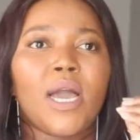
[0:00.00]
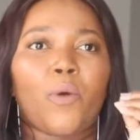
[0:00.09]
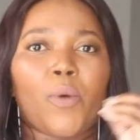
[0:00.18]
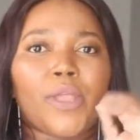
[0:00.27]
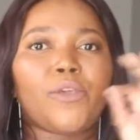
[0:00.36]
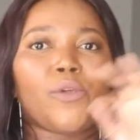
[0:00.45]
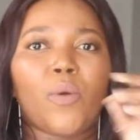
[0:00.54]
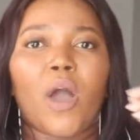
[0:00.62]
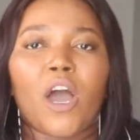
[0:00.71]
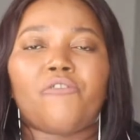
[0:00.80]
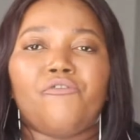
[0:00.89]
when
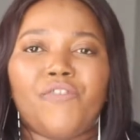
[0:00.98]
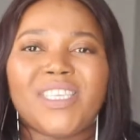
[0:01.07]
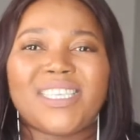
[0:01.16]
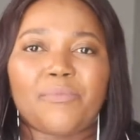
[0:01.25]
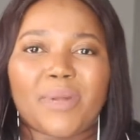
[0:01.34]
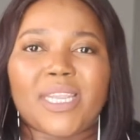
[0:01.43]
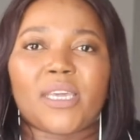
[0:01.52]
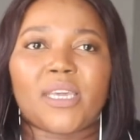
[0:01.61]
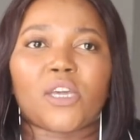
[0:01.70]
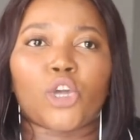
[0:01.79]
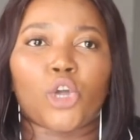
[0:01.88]
you are
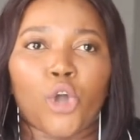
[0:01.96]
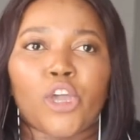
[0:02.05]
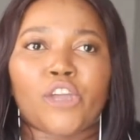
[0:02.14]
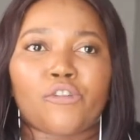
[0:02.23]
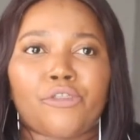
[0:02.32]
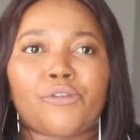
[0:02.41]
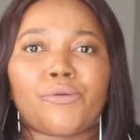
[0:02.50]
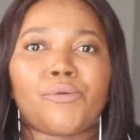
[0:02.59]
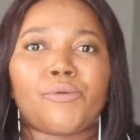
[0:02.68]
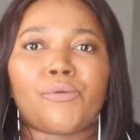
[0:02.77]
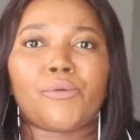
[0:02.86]
visibly going
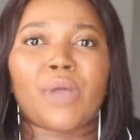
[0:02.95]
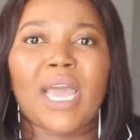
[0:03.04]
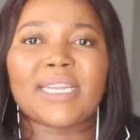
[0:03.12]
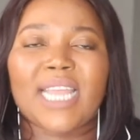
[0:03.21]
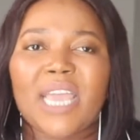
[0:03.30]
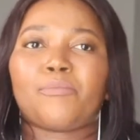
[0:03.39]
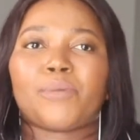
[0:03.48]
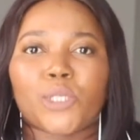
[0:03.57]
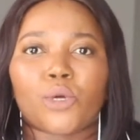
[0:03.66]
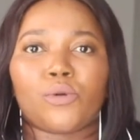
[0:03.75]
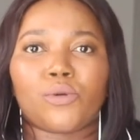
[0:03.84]
through an
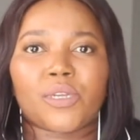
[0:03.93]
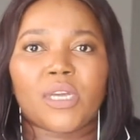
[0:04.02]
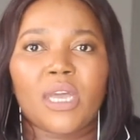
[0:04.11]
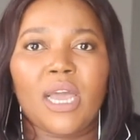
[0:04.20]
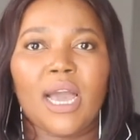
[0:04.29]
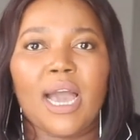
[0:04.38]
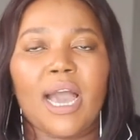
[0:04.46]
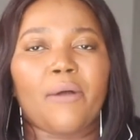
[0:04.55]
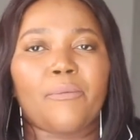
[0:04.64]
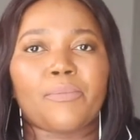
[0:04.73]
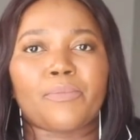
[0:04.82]
episode,
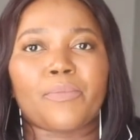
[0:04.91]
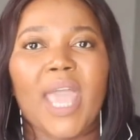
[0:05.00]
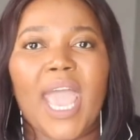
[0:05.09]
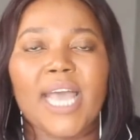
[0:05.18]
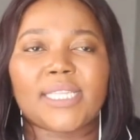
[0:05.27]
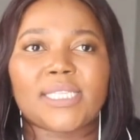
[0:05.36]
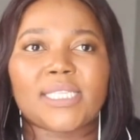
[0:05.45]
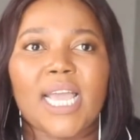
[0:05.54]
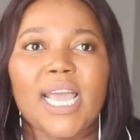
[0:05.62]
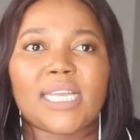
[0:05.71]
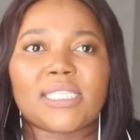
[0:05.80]

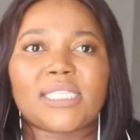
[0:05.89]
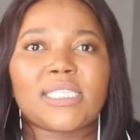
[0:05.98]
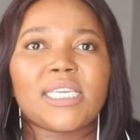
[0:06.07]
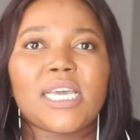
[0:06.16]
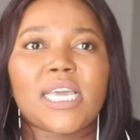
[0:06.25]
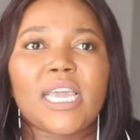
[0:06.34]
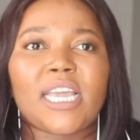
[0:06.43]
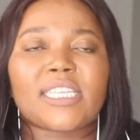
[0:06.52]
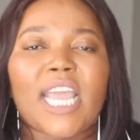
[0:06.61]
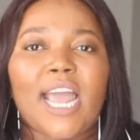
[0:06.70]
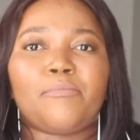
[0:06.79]
and
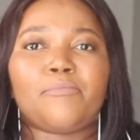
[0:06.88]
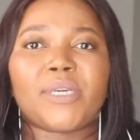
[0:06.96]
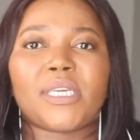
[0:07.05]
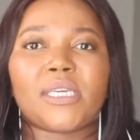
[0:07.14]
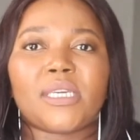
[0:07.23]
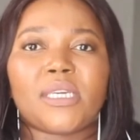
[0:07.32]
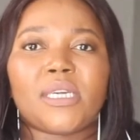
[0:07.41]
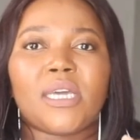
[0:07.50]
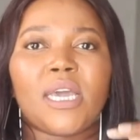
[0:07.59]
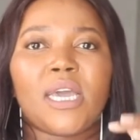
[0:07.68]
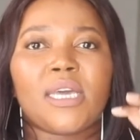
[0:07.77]
it can be
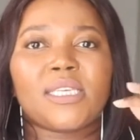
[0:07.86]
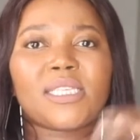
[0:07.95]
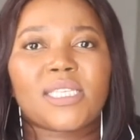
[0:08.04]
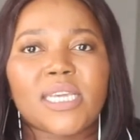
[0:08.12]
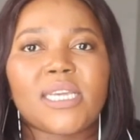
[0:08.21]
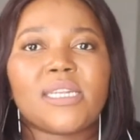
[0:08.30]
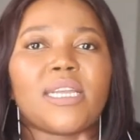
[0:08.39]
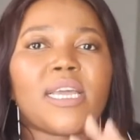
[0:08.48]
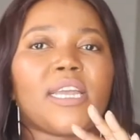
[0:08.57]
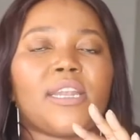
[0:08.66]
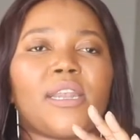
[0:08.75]
seen
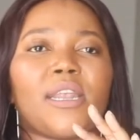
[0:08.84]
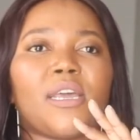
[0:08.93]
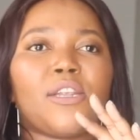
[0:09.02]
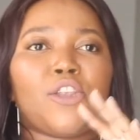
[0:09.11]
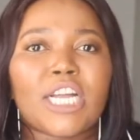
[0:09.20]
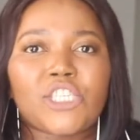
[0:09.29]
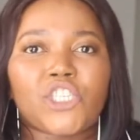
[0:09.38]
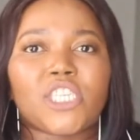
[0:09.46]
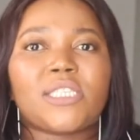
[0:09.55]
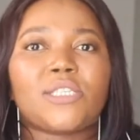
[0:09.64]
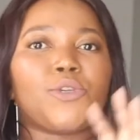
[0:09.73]
in not
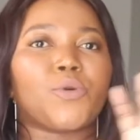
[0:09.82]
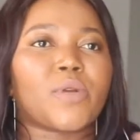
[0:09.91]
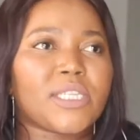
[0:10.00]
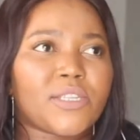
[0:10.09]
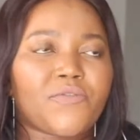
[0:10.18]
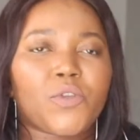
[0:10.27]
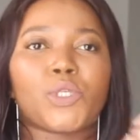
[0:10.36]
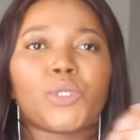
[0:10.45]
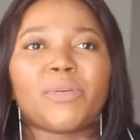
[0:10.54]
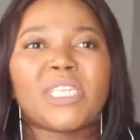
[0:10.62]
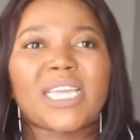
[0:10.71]
just your
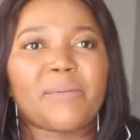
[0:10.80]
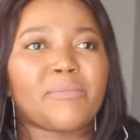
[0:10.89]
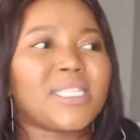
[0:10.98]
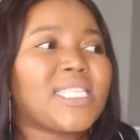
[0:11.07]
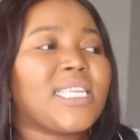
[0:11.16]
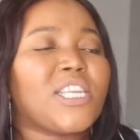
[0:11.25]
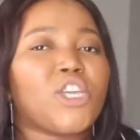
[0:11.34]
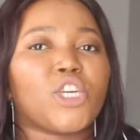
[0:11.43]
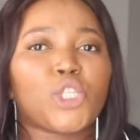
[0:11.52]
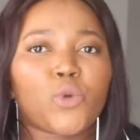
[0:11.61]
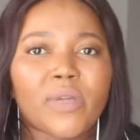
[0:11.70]
interviews, but it can be seen in
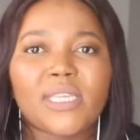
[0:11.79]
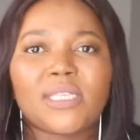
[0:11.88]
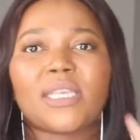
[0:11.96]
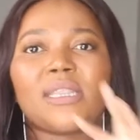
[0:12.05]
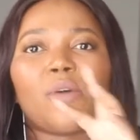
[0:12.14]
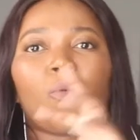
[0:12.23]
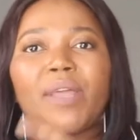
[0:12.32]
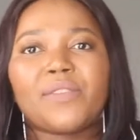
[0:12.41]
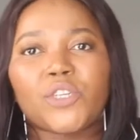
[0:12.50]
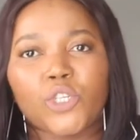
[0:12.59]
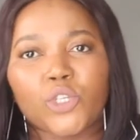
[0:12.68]
your tweets and the way
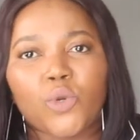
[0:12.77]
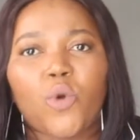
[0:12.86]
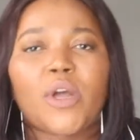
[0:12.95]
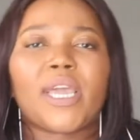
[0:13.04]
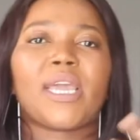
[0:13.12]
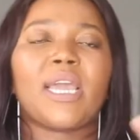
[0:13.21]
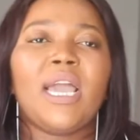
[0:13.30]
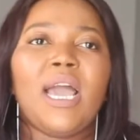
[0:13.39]
that you're talking.